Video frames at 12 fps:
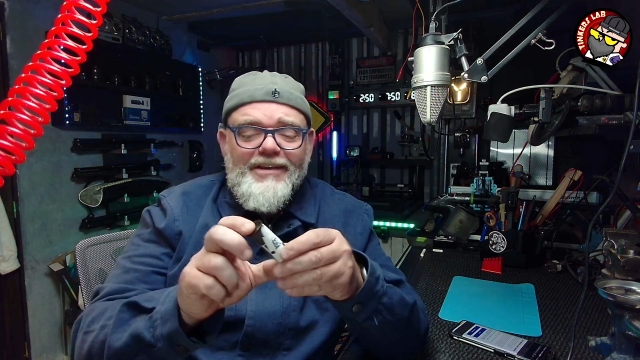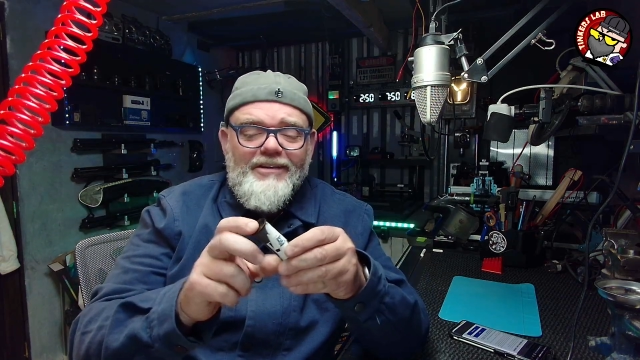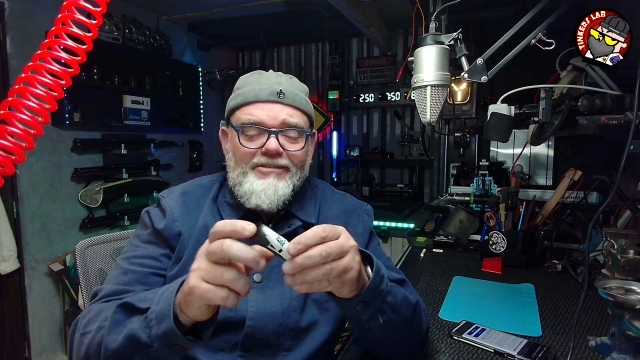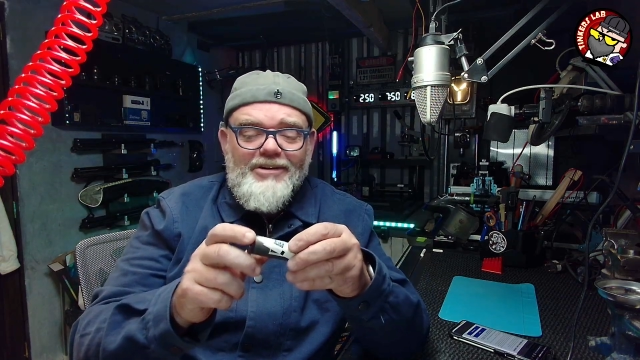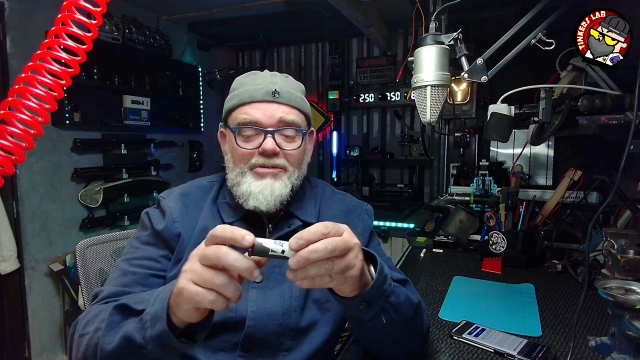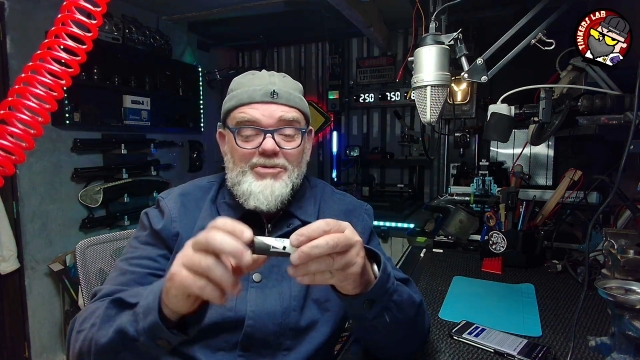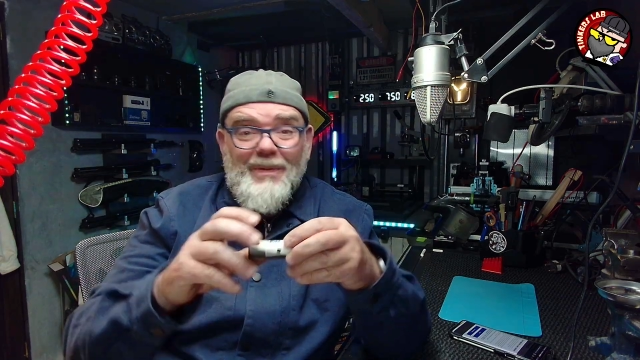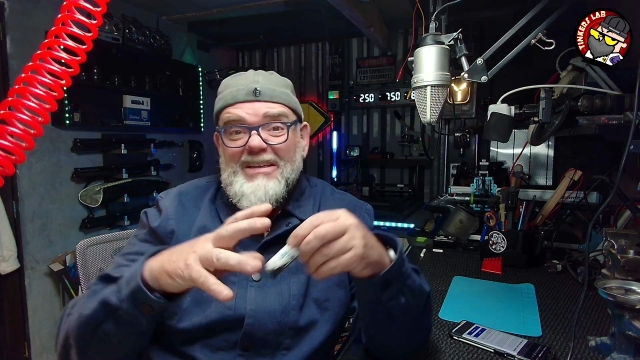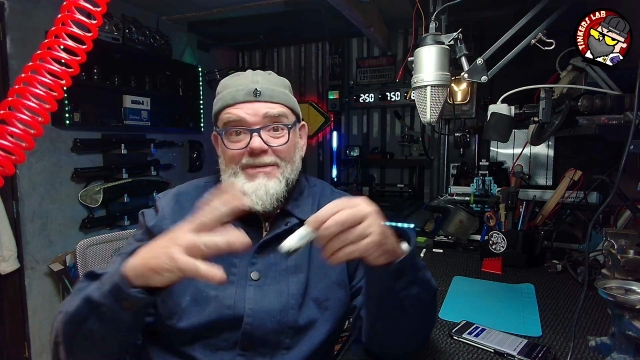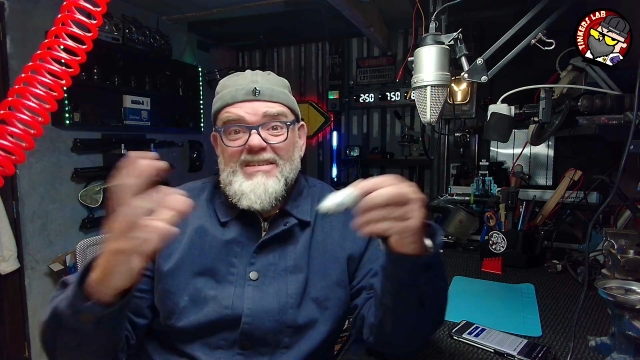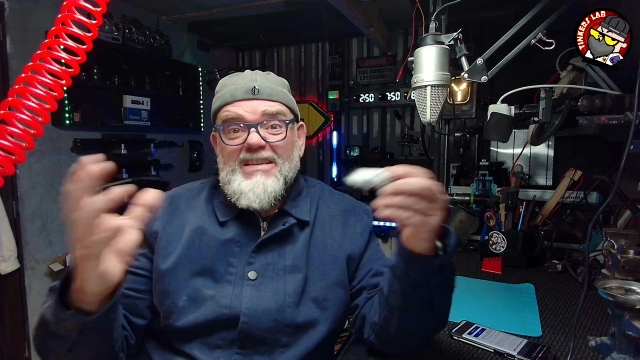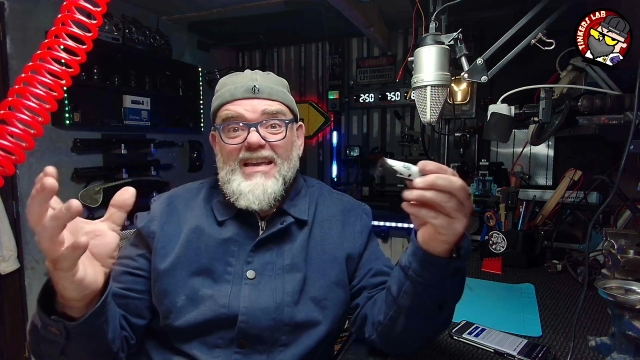All right, which basically
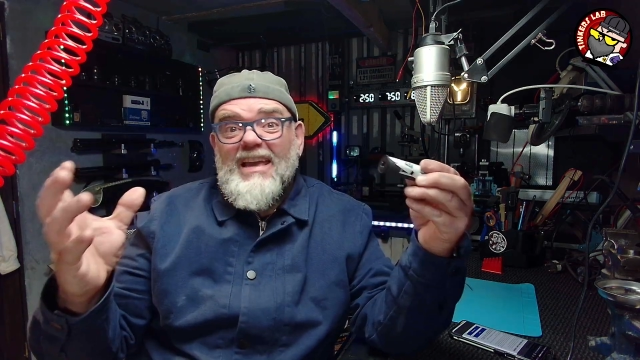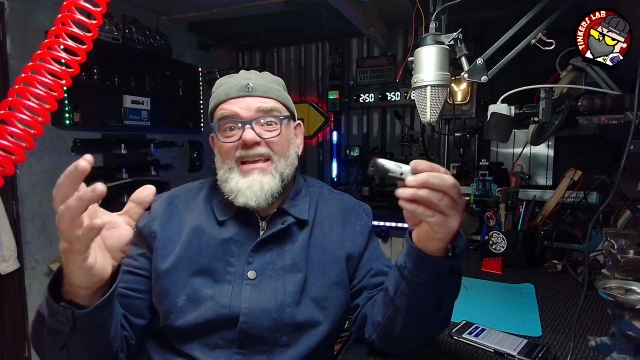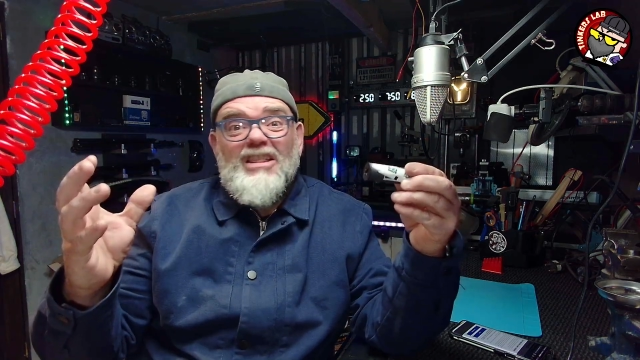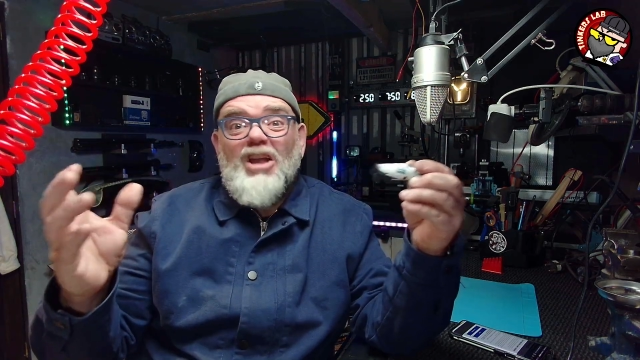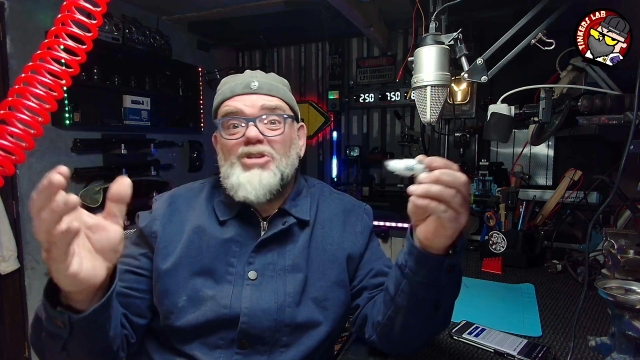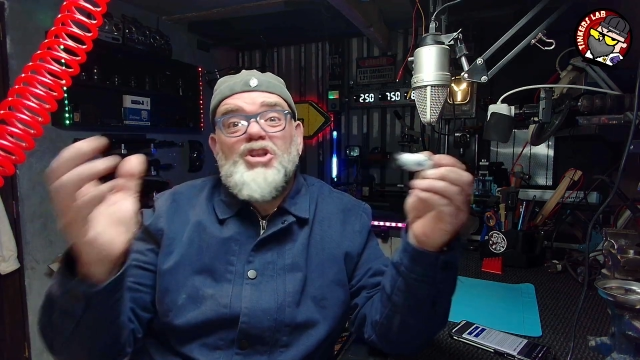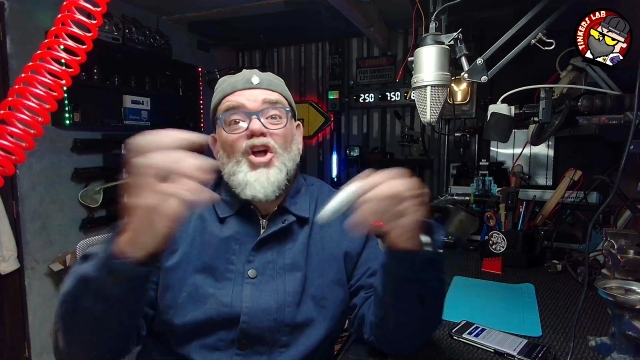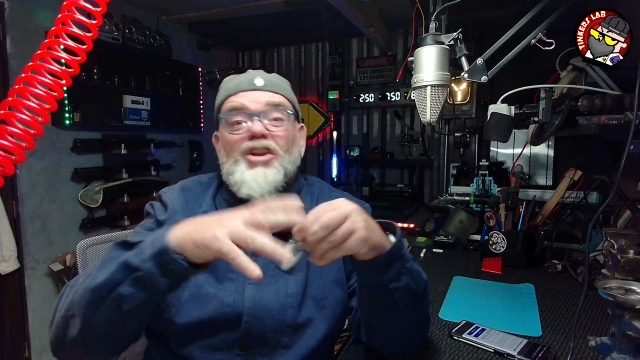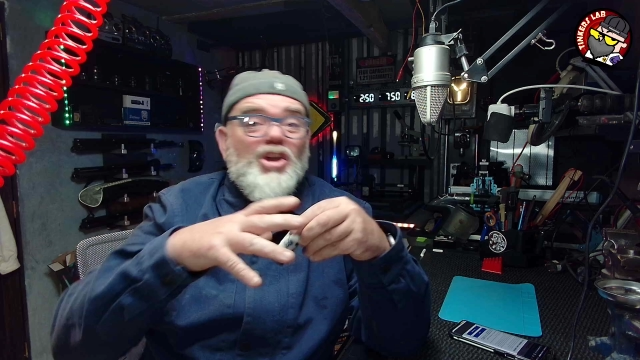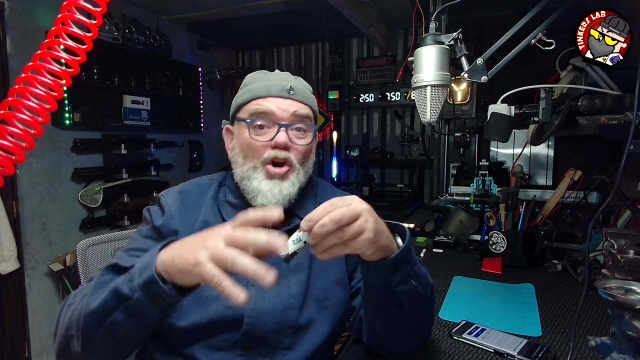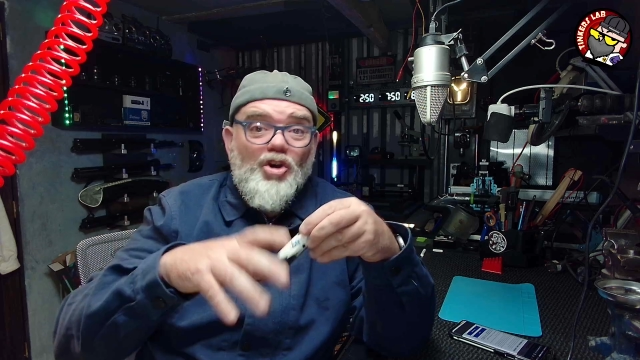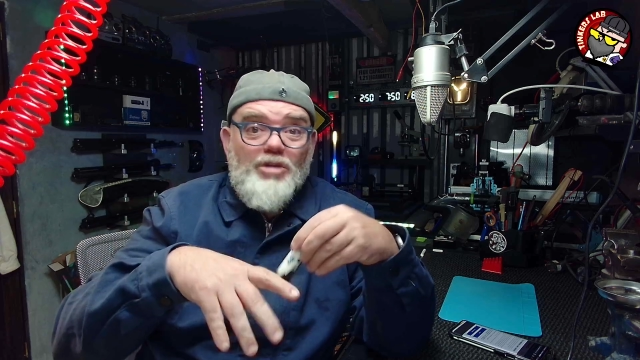means that loads of light
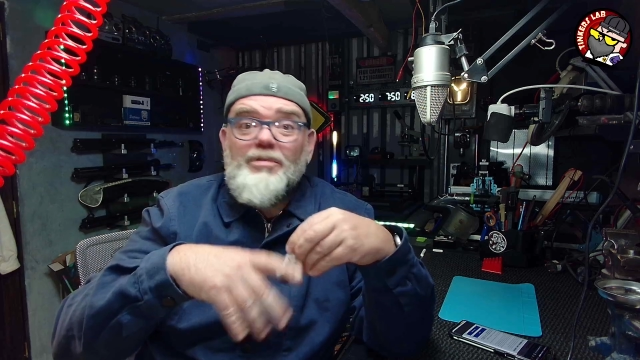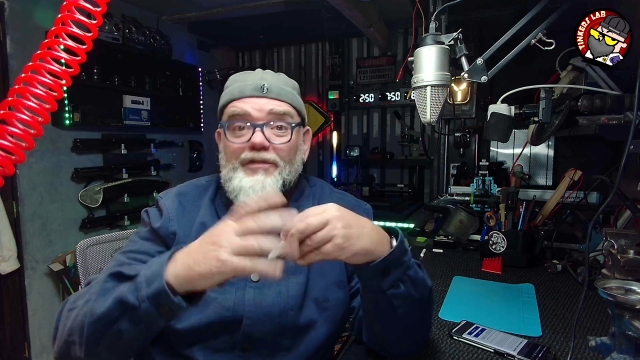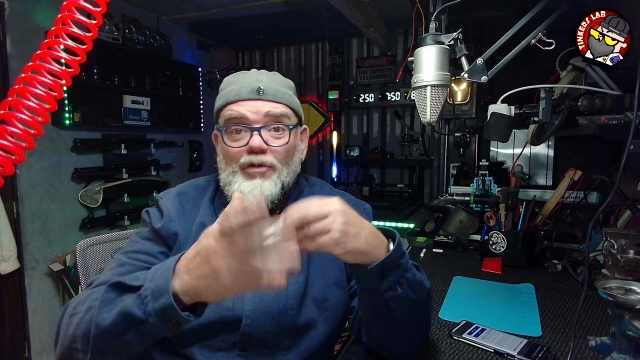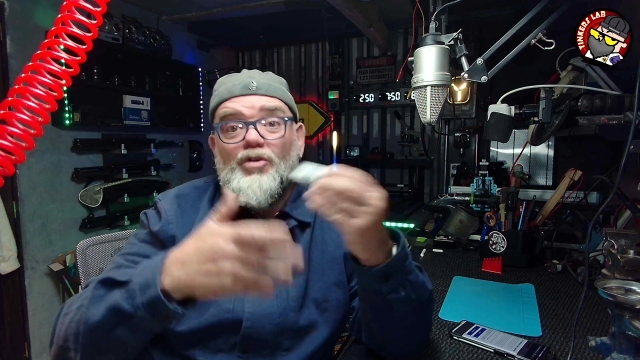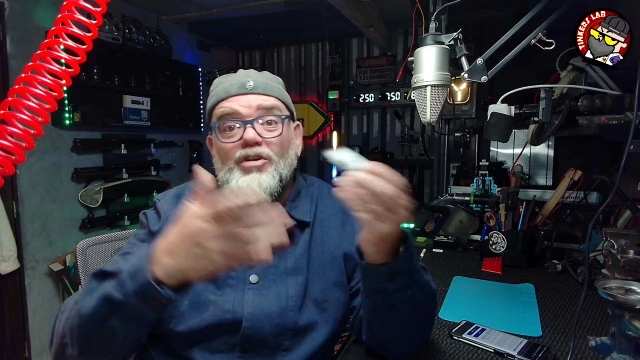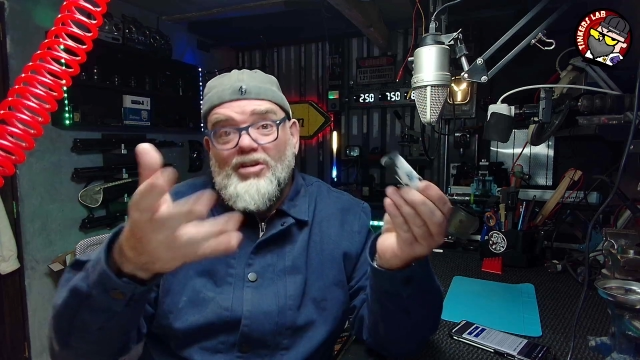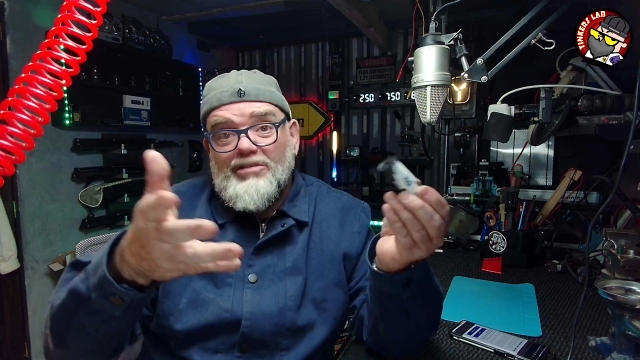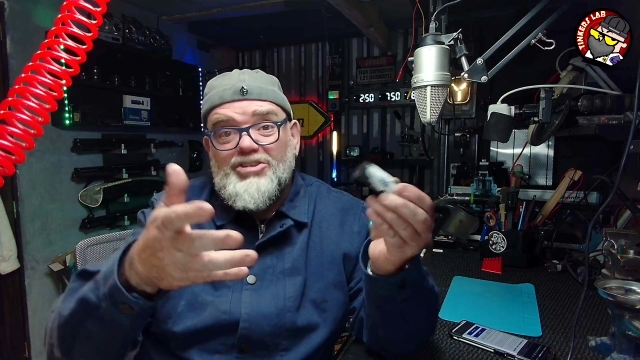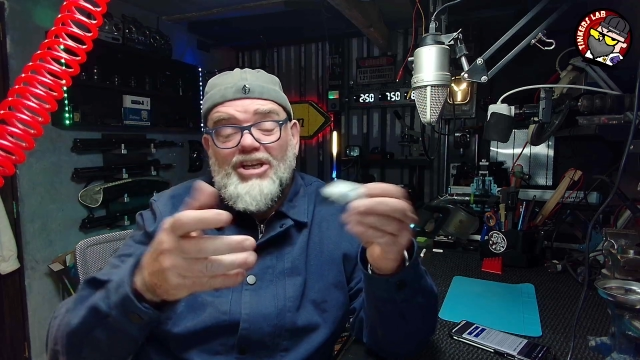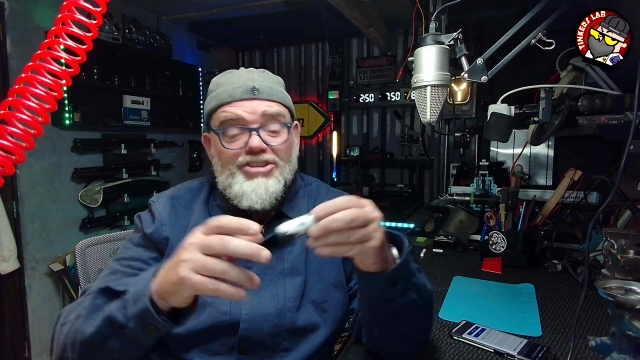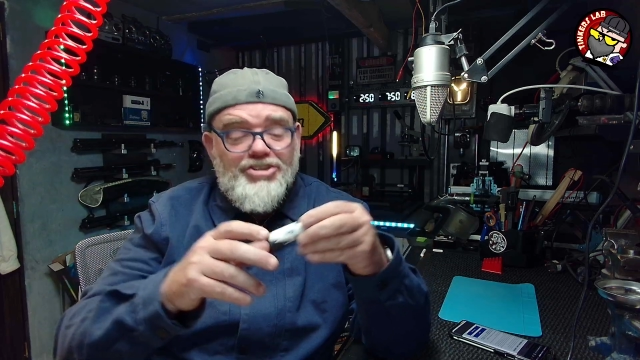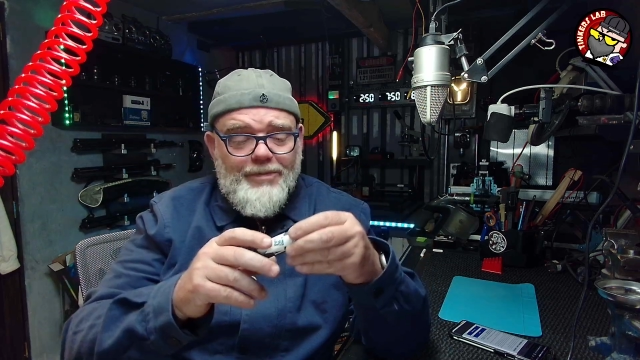got on it before it got a
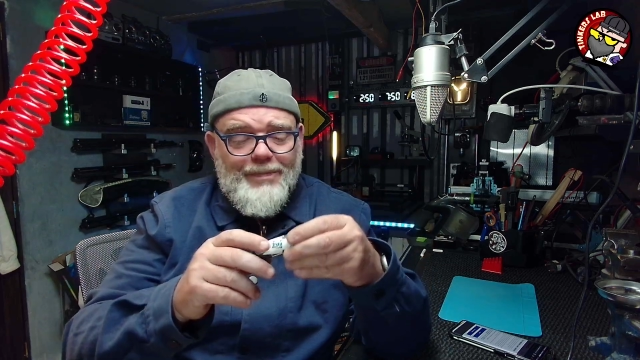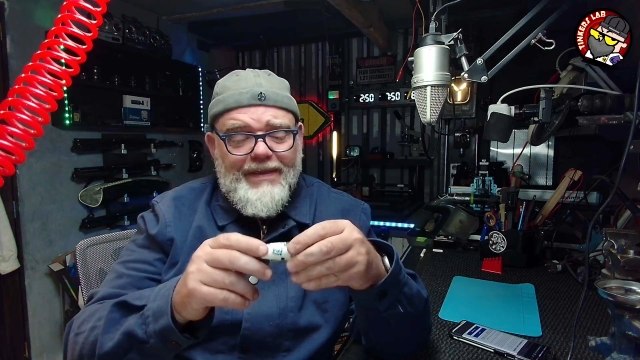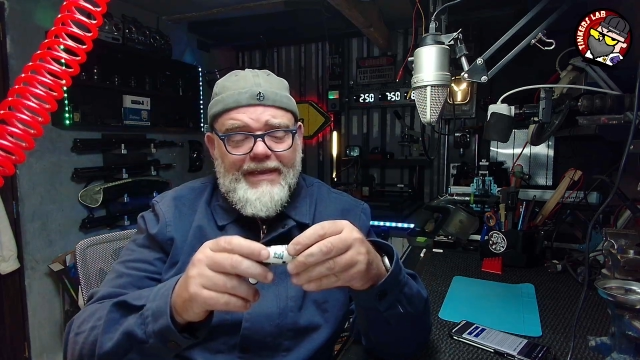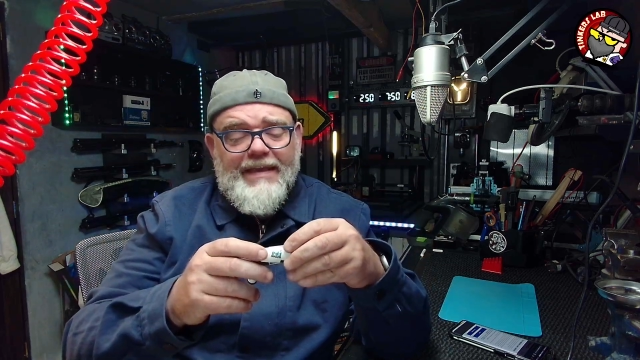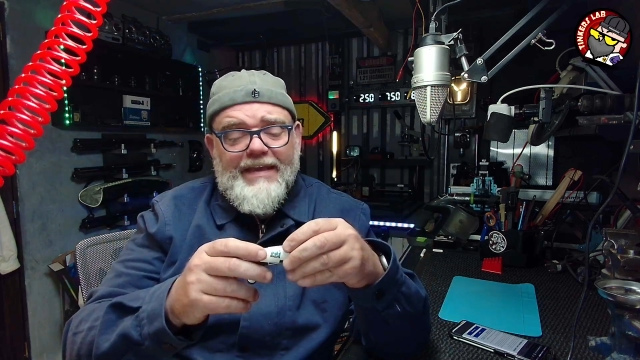chance to be